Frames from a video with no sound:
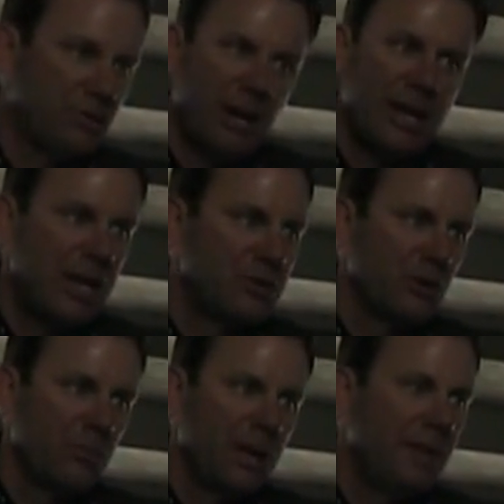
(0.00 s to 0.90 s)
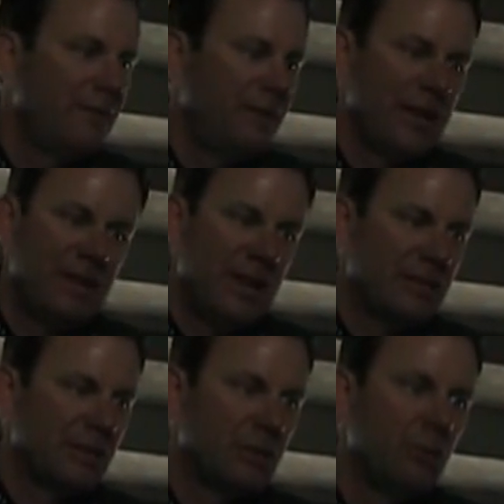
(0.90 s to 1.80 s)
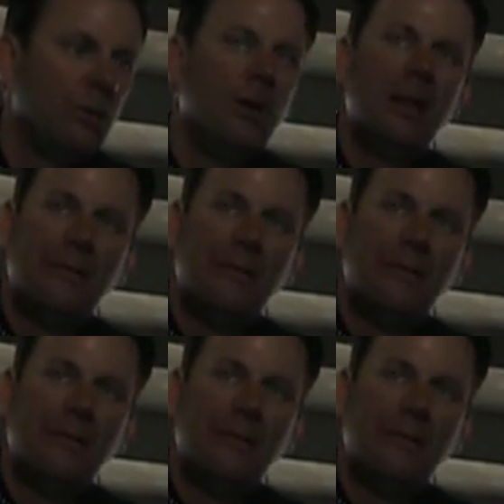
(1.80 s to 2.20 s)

Strike King jerk, fantastic tool.